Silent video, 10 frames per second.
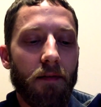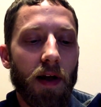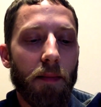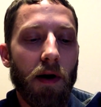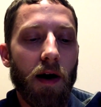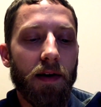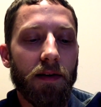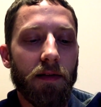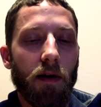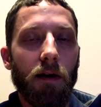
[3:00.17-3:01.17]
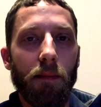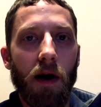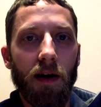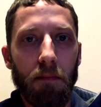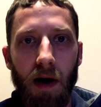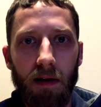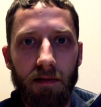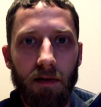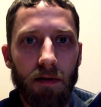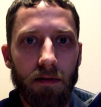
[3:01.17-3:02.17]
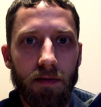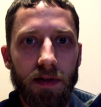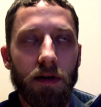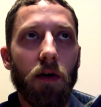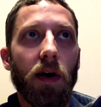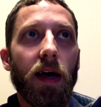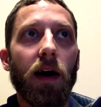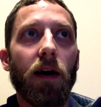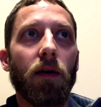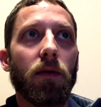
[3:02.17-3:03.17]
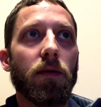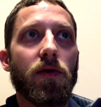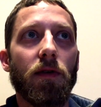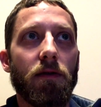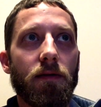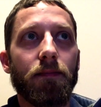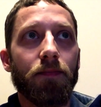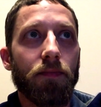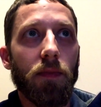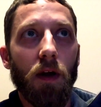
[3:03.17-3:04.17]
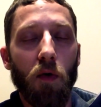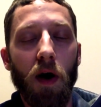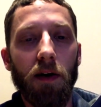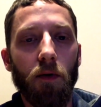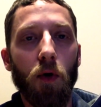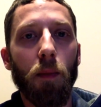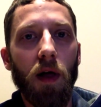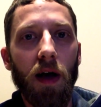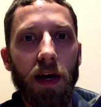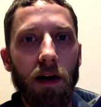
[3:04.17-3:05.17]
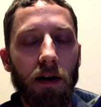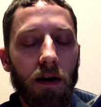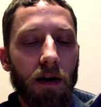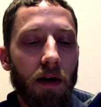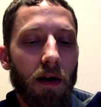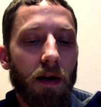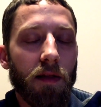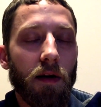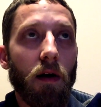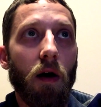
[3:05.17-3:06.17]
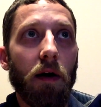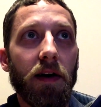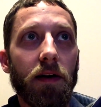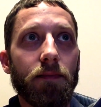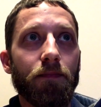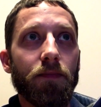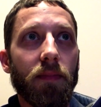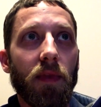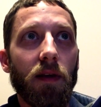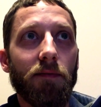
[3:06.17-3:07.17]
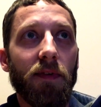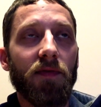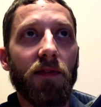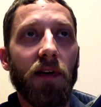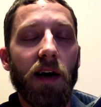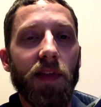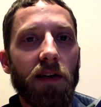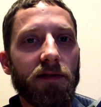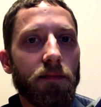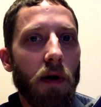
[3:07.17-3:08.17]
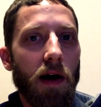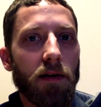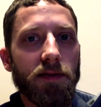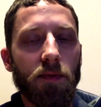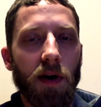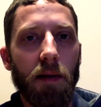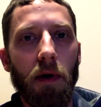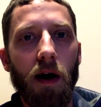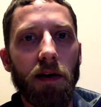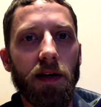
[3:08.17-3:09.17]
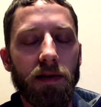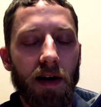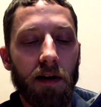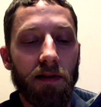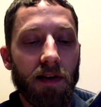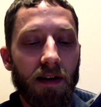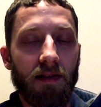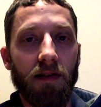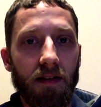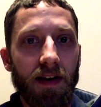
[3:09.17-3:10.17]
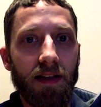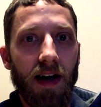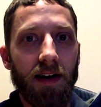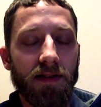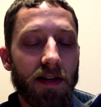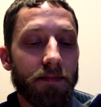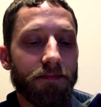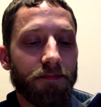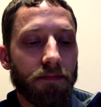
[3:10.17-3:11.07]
when I bought it, the harmonic balancer was going out, which is quite normal, I hear. The car had 55,000 miles when I bought it. Now it's got 60,000.